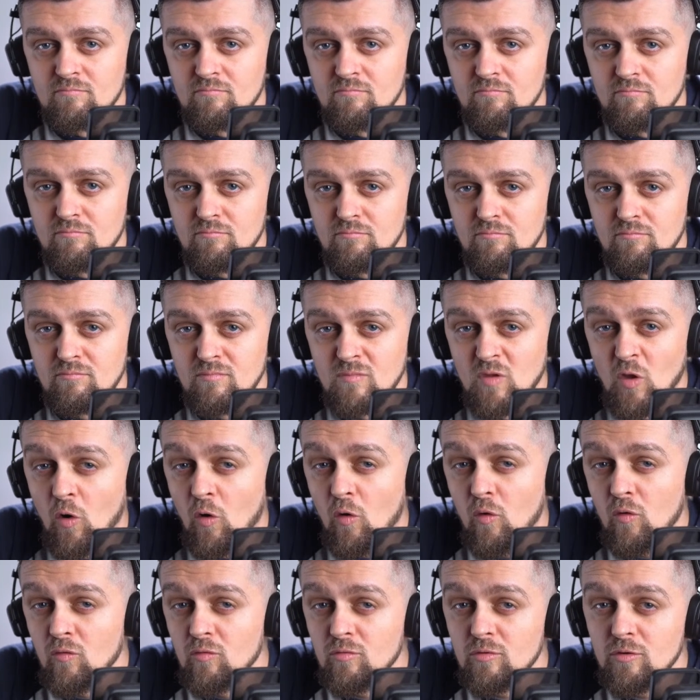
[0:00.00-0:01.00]

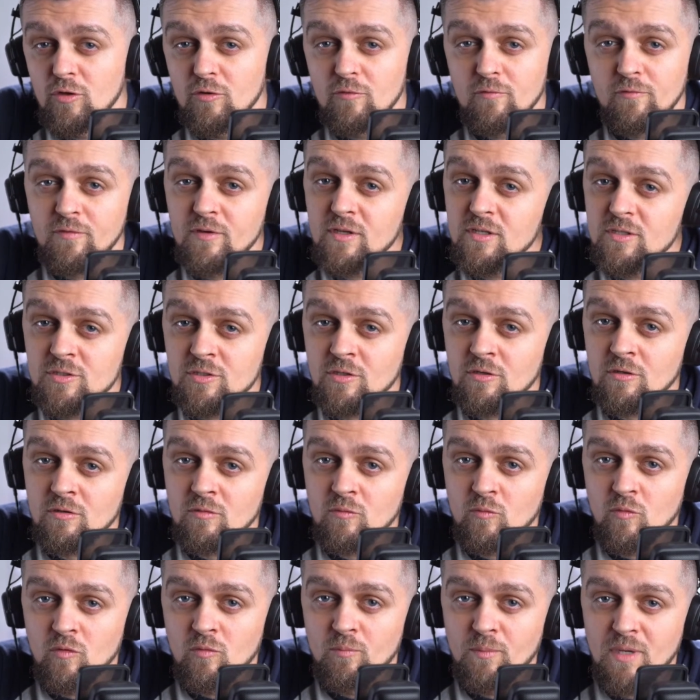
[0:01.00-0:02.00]
no new feature
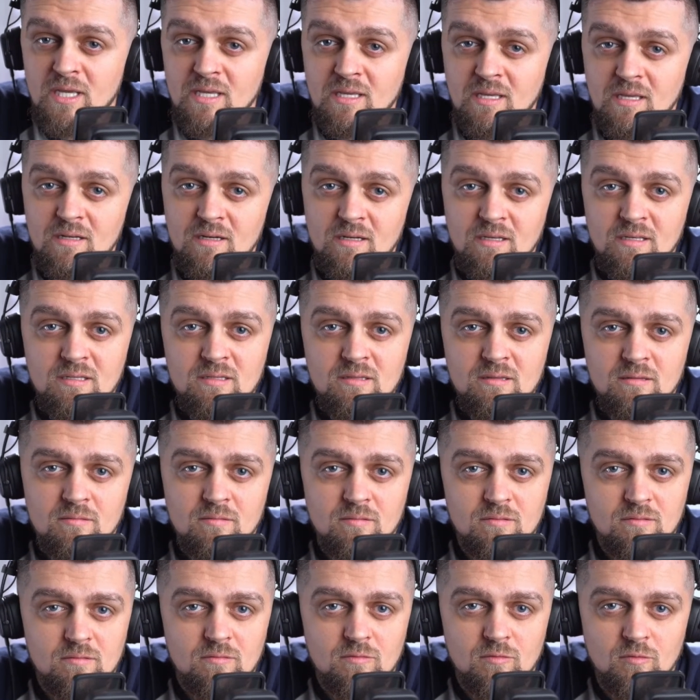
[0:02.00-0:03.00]
will make it in,
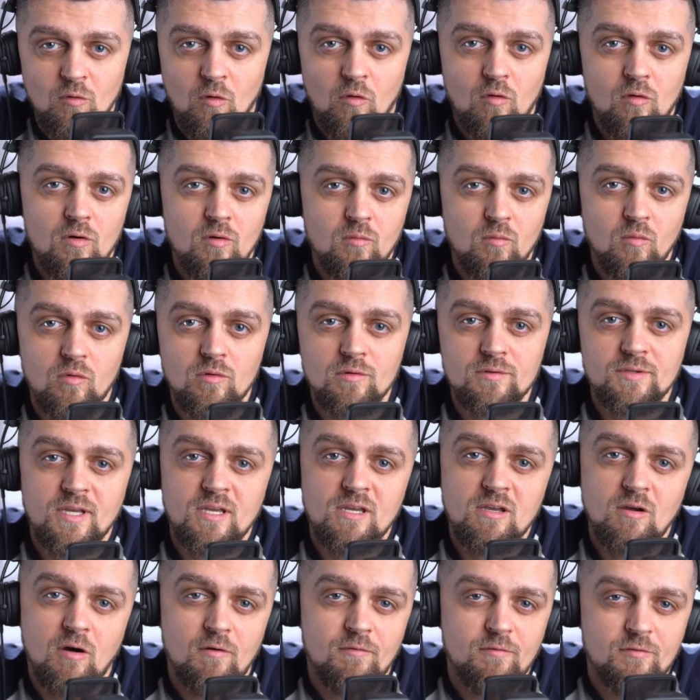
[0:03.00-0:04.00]
nor will
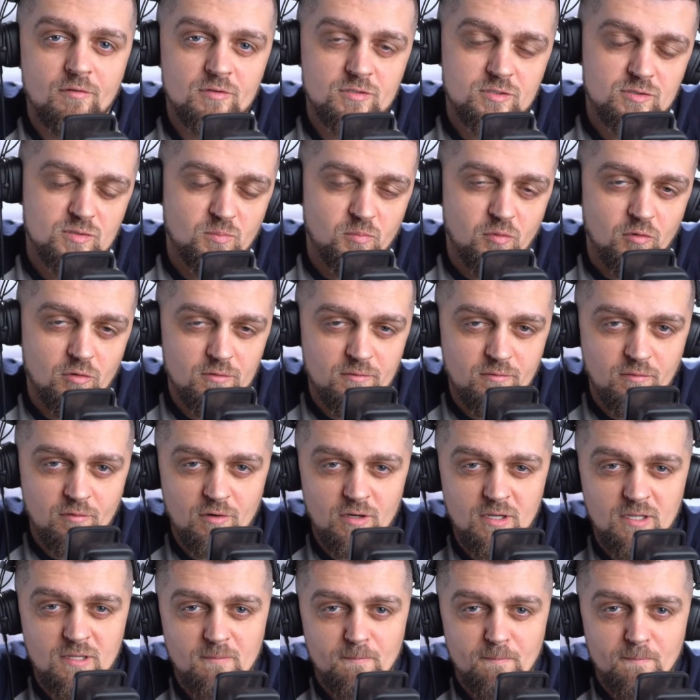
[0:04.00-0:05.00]
they offer support for
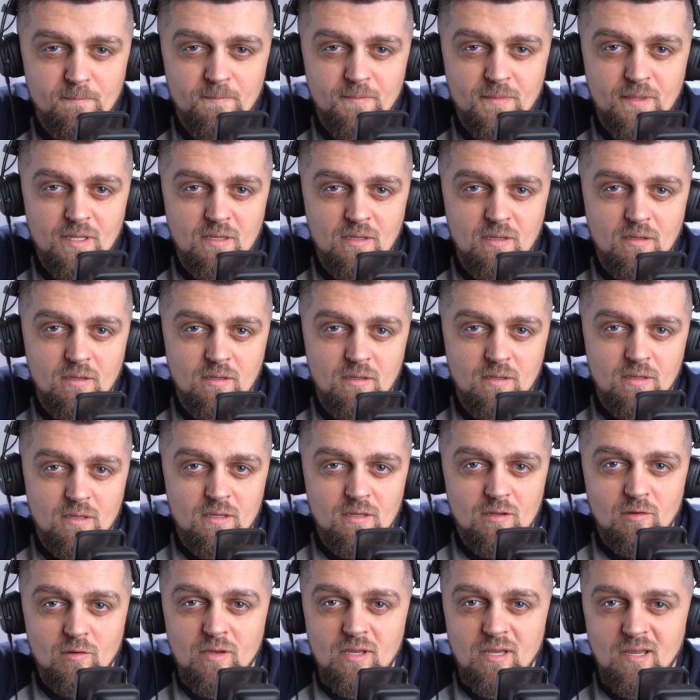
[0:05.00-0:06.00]
it.
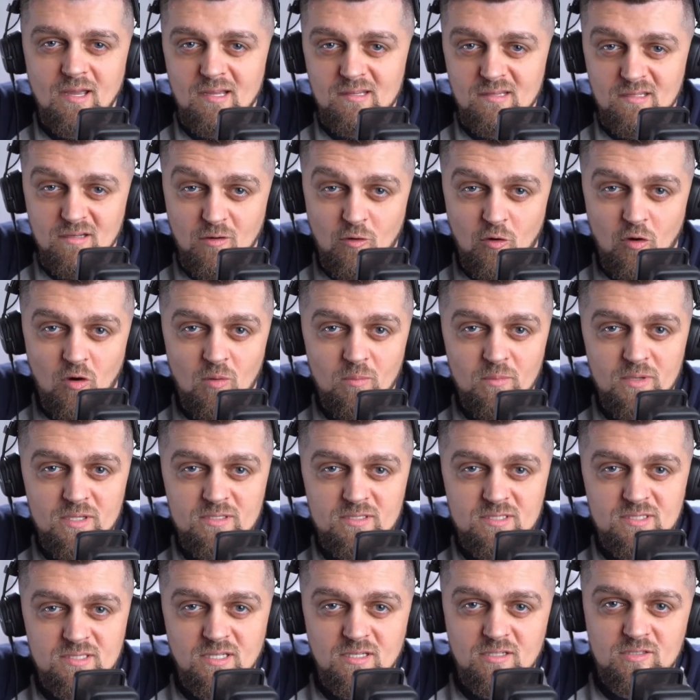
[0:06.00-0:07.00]
Looking at the
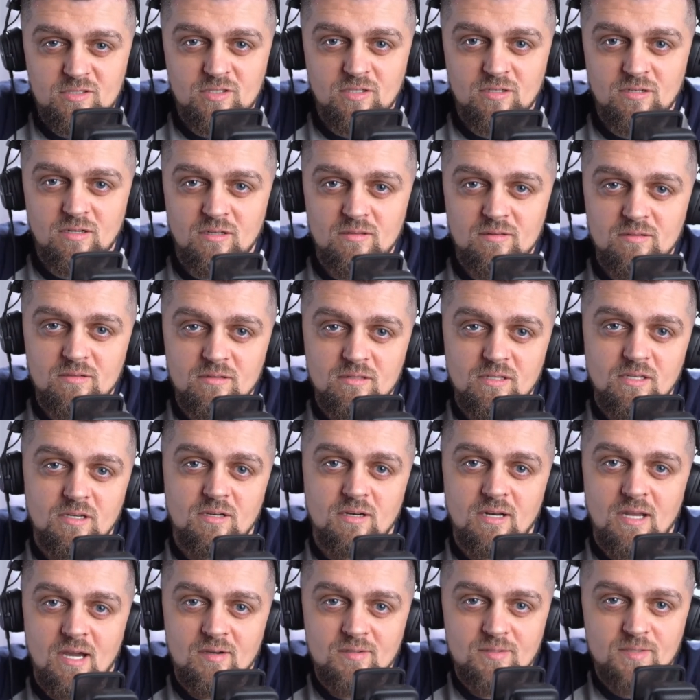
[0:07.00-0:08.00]
comment section under the
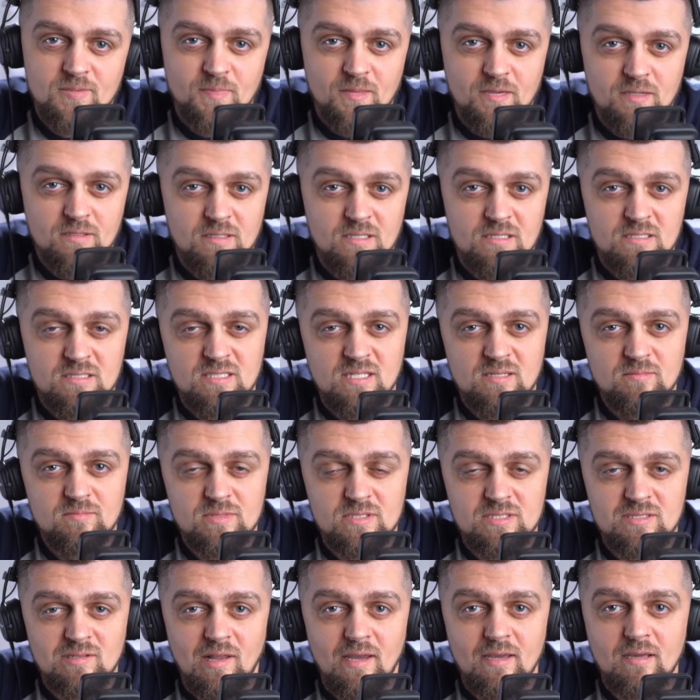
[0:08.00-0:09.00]
announcement, this
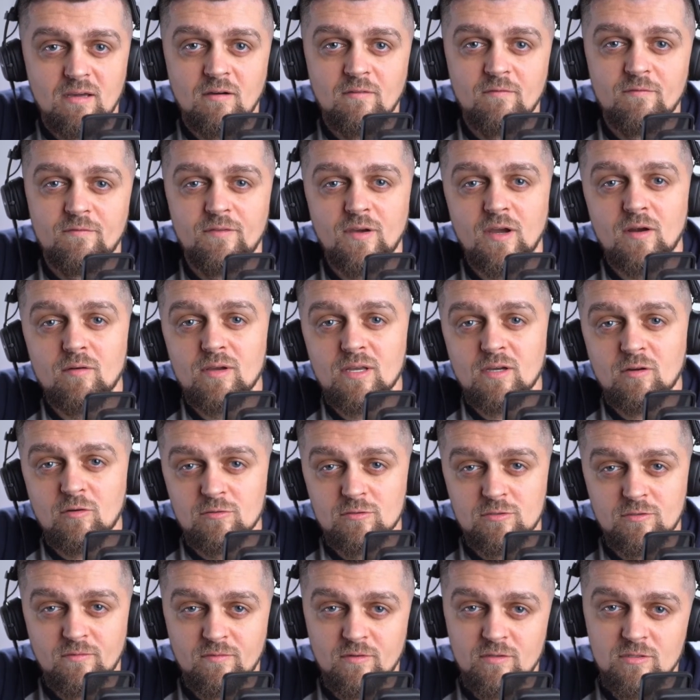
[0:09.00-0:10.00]
seems like a very
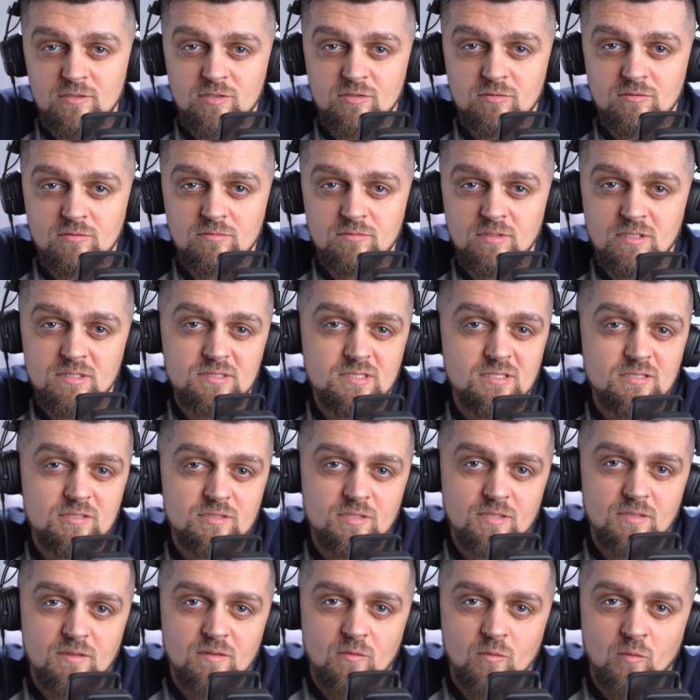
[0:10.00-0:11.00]
controversial
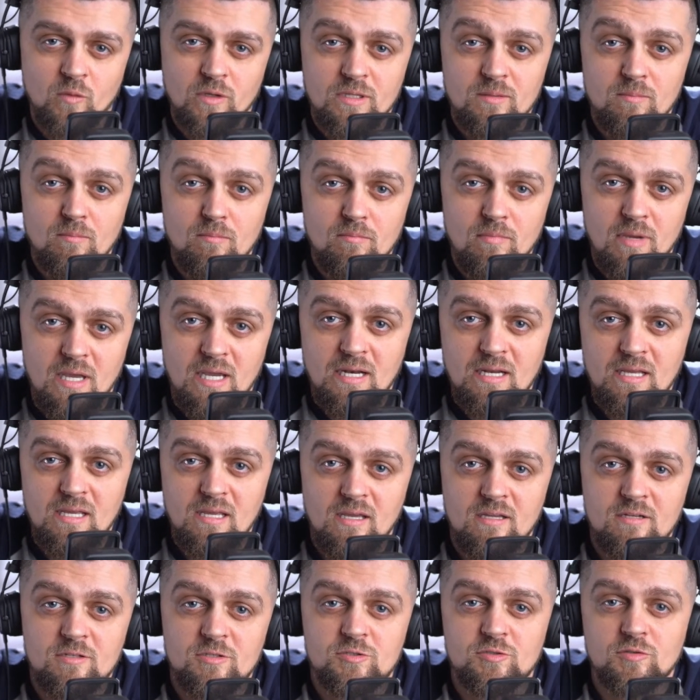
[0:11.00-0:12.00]
decision, with many
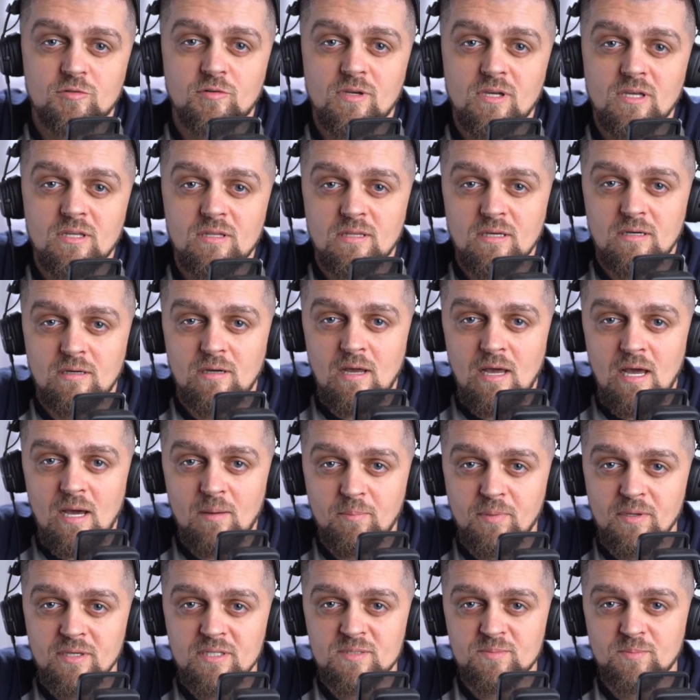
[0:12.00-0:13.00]
enjoying the
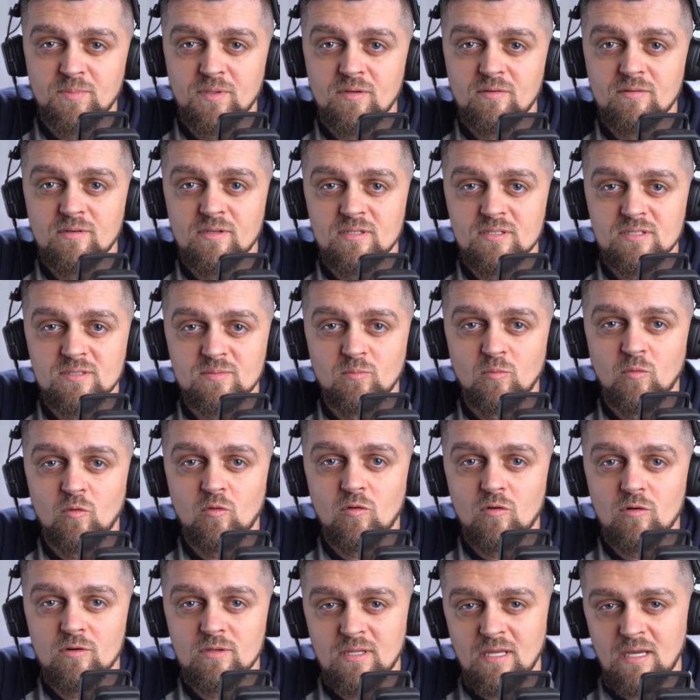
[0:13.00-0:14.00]
app experience
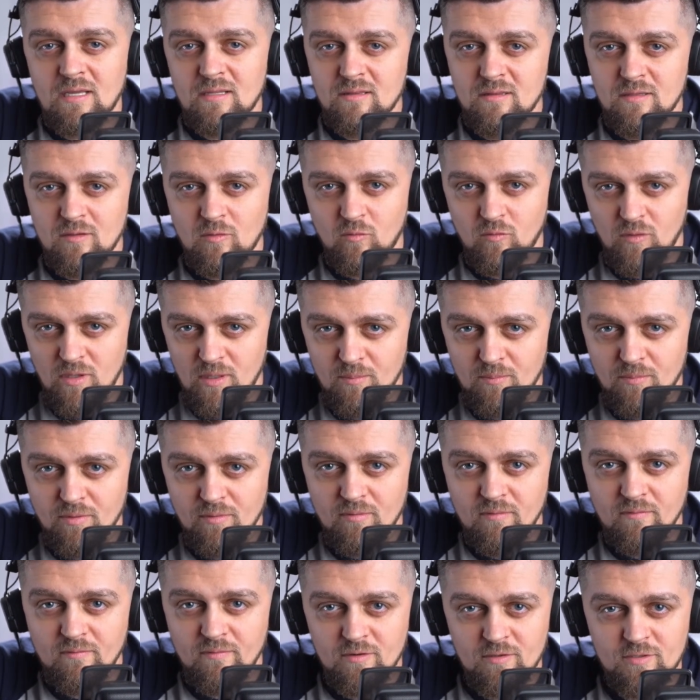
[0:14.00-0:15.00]
more than the web
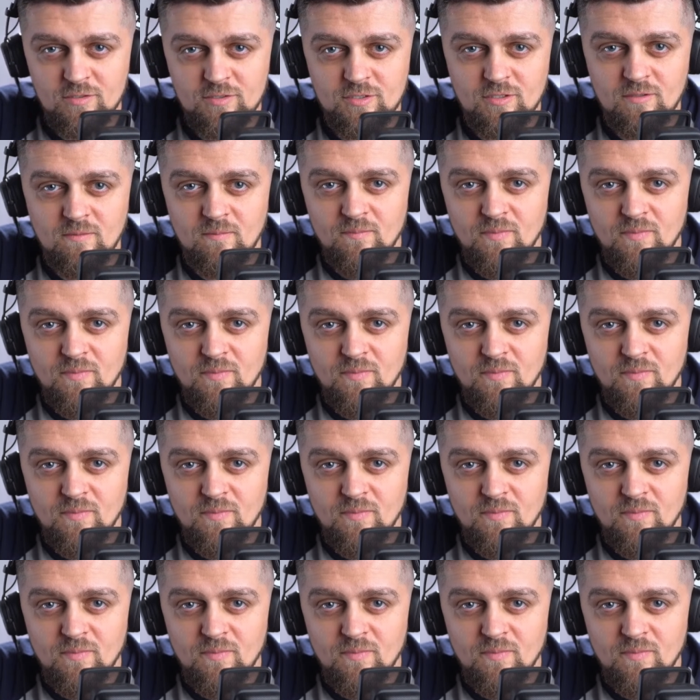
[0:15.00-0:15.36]
version.